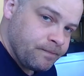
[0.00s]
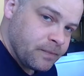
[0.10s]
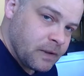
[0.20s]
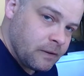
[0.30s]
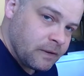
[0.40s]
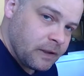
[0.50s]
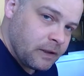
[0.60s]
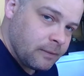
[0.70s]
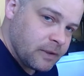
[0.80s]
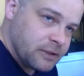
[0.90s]
I don't care
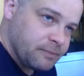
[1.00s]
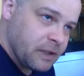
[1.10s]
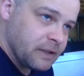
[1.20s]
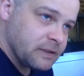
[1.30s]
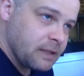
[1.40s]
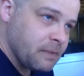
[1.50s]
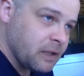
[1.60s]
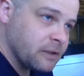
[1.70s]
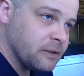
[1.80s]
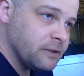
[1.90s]
how much it pays. I'm not
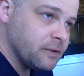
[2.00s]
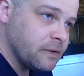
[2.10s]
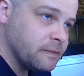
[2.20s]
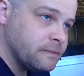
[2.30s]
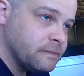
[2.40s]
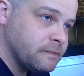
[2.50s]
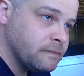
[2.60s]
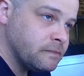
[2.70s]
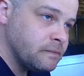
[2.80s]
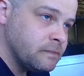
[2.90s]
going to do it.
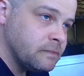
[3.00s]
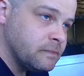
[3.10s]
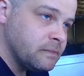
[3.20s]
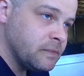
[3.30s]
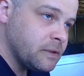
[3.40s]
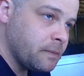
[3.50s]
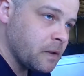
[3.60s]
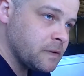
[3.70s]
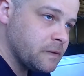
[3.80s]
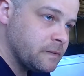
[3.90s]
Mr.
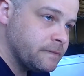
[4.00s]
Brooks,